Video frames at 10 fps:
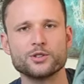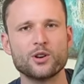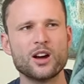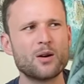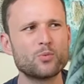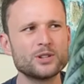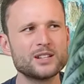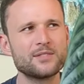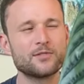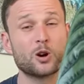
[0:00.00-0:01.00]
So I
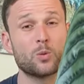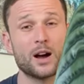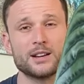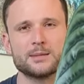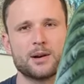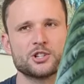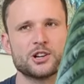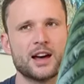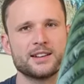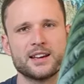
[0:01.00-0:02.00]
wouldn't give it quite as much light